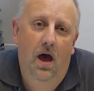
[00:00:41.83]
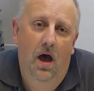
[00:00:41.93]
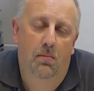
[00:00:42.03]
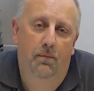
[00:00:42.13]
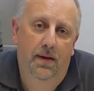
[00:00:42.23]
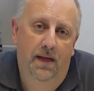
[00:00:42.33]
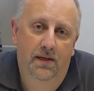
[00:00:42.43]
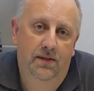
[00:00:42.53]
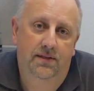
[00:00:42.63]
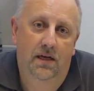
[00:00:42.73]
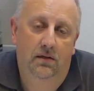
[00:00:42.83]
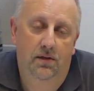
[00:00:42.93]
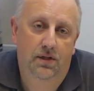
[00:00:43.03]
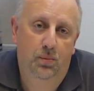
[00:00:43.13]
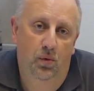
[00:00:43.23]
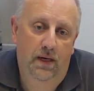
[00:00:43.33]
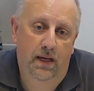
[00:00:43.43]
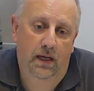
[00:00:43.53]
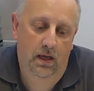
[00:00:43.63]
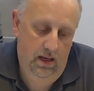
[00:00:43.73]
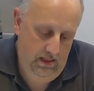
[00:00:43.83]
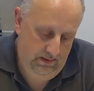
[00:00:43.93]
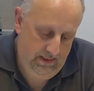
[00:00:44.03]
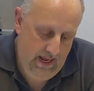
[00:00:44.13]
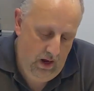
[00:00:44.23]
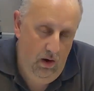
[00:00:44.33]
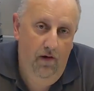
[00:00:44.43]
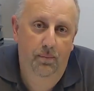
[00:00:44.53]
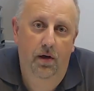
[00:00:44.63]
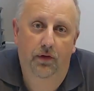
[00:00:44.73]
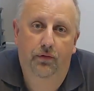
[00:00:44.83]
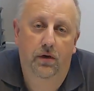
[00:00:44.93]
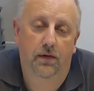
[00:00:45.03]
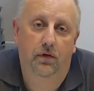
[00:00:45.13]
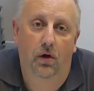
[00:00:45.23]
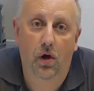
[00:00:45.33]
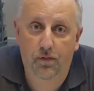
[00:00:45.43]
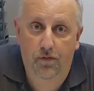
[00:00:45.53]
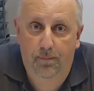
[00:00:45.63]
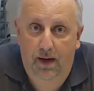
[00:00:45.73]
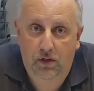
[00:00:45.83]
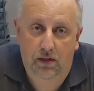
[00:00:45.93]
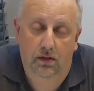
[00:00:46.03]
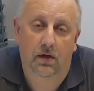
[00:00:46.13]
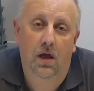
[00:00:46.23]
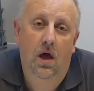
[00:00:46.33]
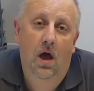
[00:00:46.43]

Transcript: I've been here since 10 o'clock this morning and it's now 3:30 and I've got a lot of information